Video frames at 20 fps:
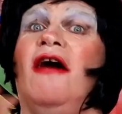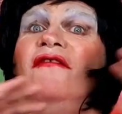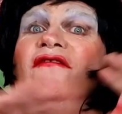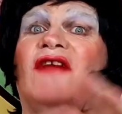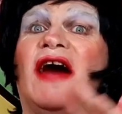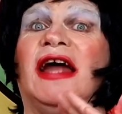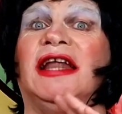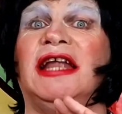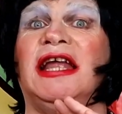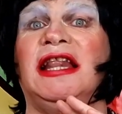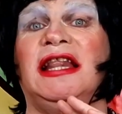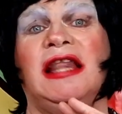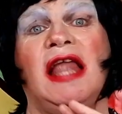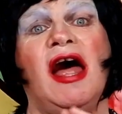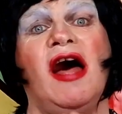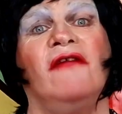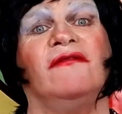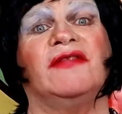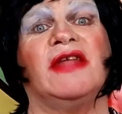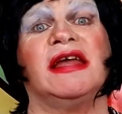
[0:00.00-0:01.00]
fun and
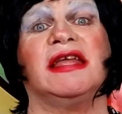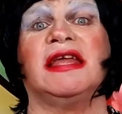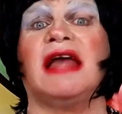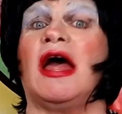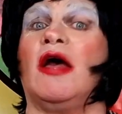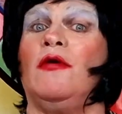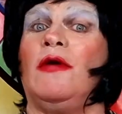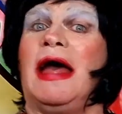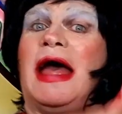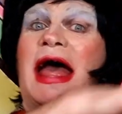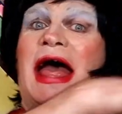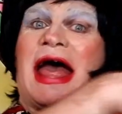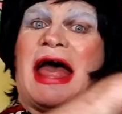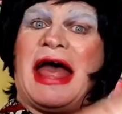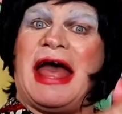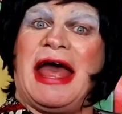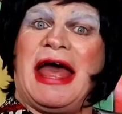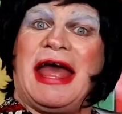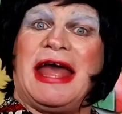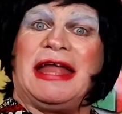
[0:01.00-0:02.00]
laughter go
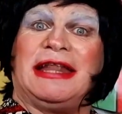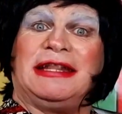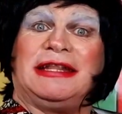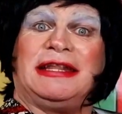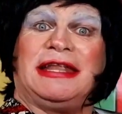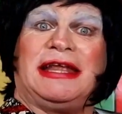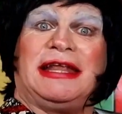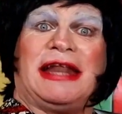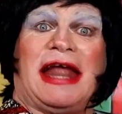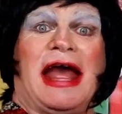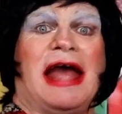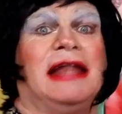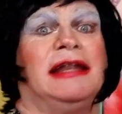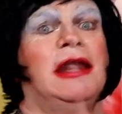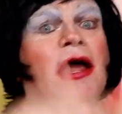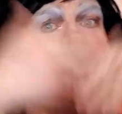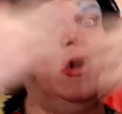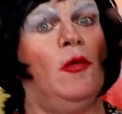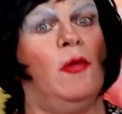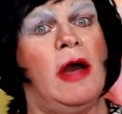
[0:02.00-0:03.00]
hand in hand.
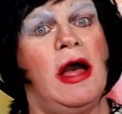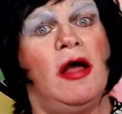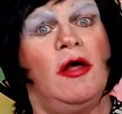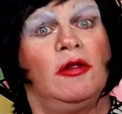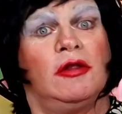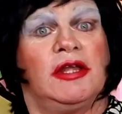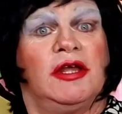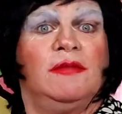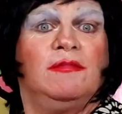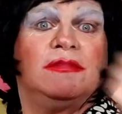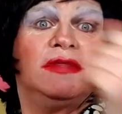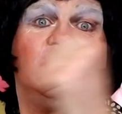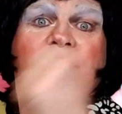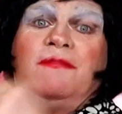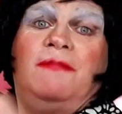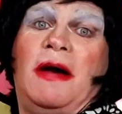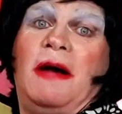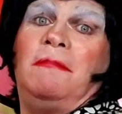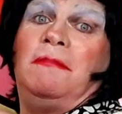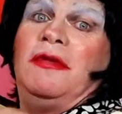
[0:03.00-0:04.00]
Welcome to
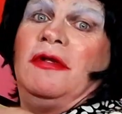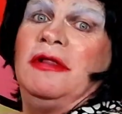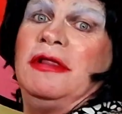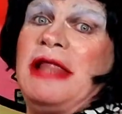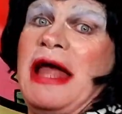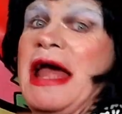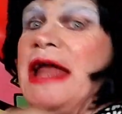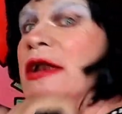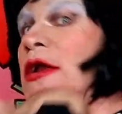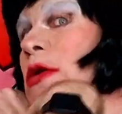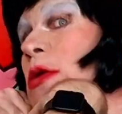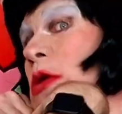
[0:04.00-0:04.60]
Bumbleland.